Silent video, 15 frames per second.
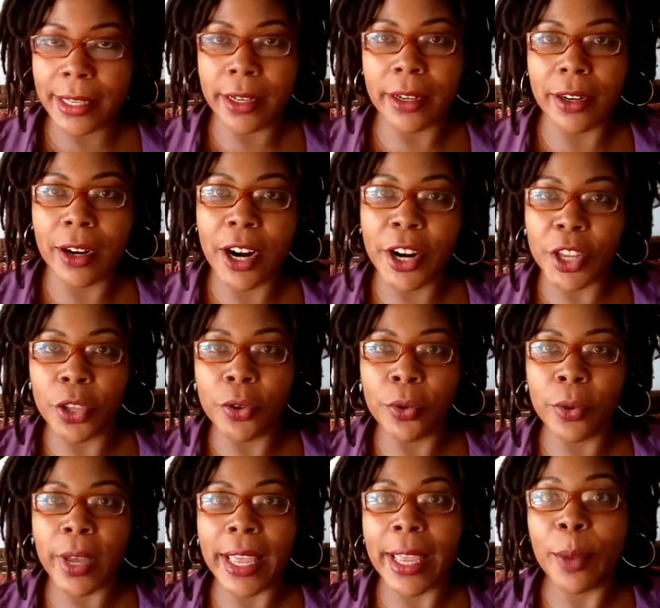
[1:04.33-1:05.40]
here. Are
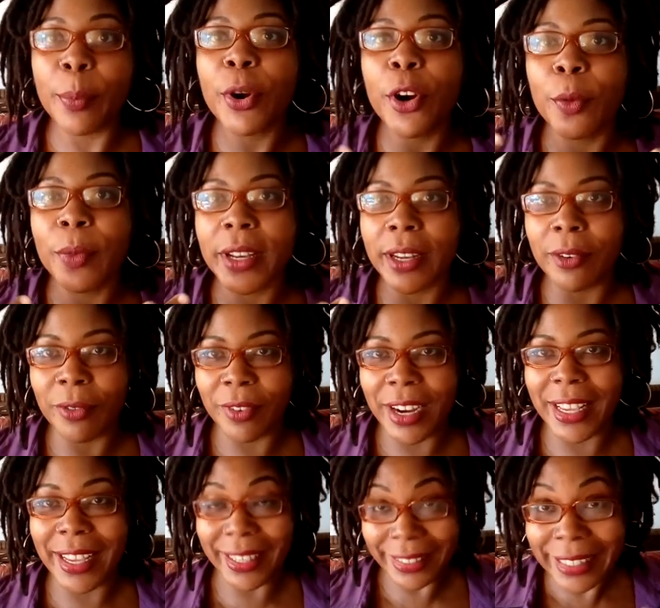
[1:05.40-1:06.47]
you a
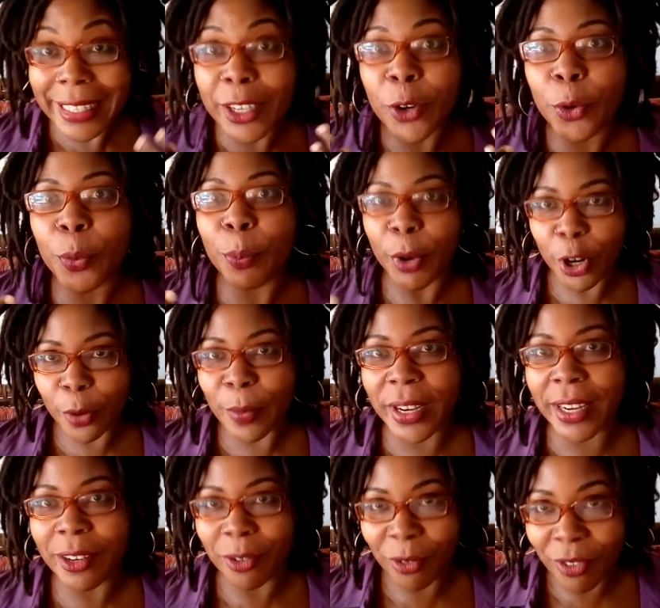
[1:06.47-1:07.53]
legal
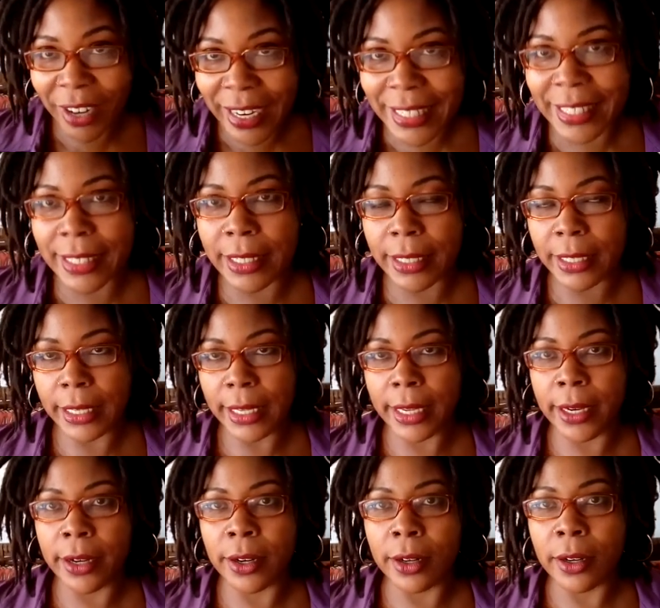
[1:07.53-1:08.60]
permanent resident
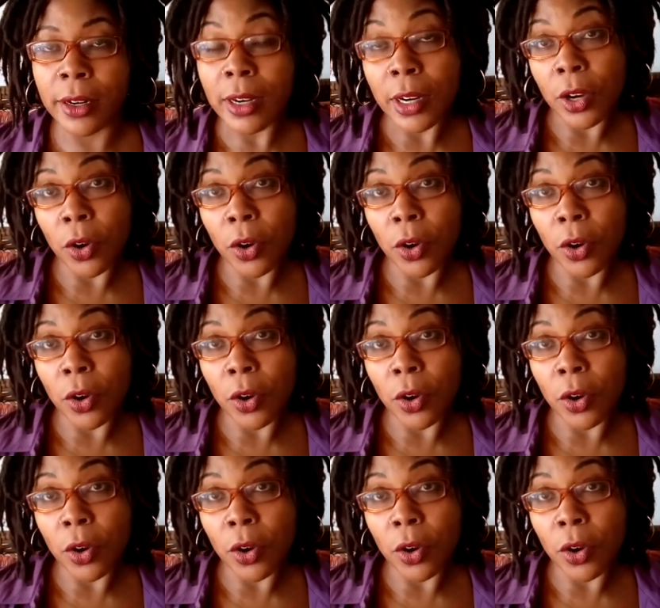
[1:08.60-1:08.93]
here,